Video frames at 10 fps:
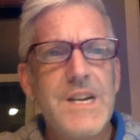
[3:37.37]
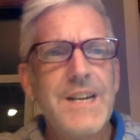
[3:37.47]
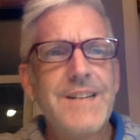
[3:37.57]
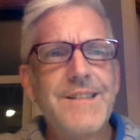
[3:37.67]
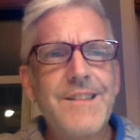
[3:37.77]

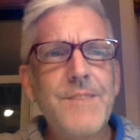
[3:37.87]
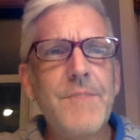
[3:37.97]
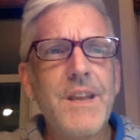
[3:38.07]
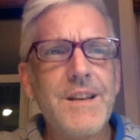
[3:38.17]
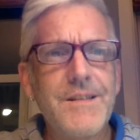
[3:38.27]
It
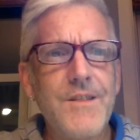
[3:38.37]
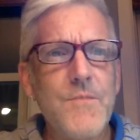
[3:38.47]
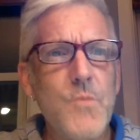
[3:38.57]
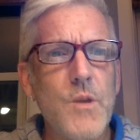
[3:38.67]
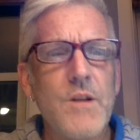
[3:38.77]
seemed like
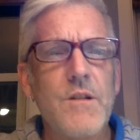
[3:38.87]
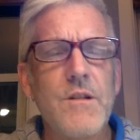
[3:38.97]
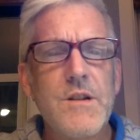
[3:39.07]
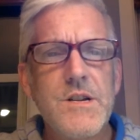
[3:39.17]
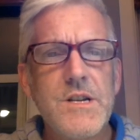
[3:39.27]

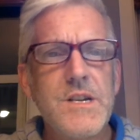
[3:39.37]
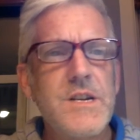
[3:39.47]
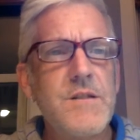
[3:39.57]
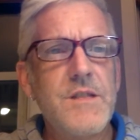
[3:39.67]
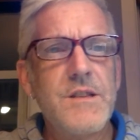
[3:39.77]
somewhere
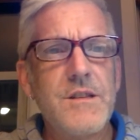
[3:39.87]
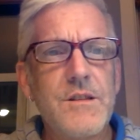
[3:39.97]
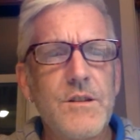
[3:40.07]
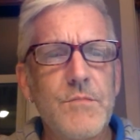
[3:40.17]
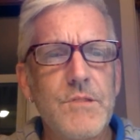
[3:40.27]
in the
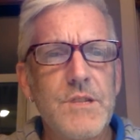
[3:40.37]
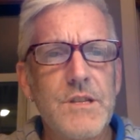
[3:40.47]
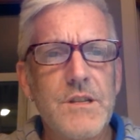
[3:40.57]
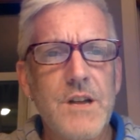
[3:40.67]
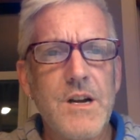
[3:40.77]

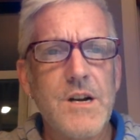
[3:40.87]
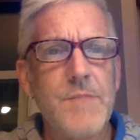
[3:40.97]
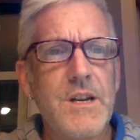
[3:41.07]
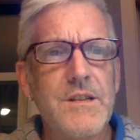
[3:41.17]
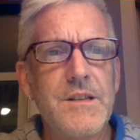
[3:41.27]
syllabus,
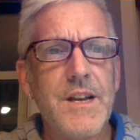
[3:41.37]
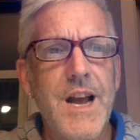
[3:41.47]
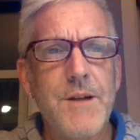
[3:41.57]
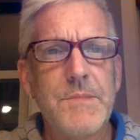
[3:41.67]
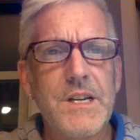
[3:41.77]
it said
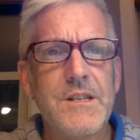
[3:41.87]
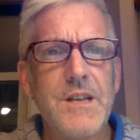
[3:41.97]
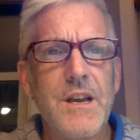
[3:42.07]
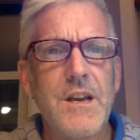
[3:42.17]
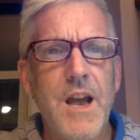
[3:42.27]
how
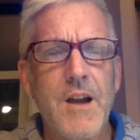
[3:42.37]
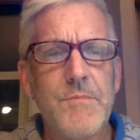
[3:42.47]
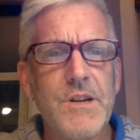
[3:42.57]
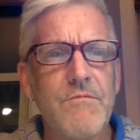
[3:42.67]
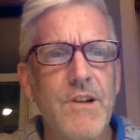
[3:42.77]

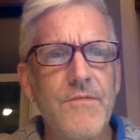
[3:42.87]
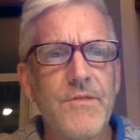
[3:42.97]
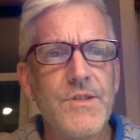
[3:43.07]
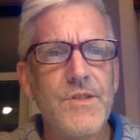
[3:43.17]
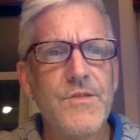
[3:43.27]
many
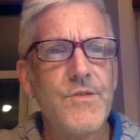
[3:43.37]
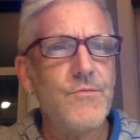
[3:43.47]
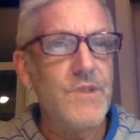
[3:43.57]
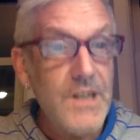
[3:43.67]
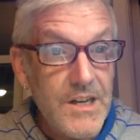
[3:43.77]
references you
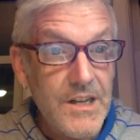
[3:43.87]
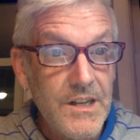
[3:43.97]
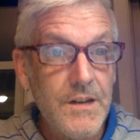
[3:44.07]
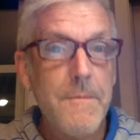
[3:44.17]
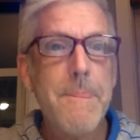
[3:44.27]

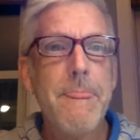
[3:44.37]
needed.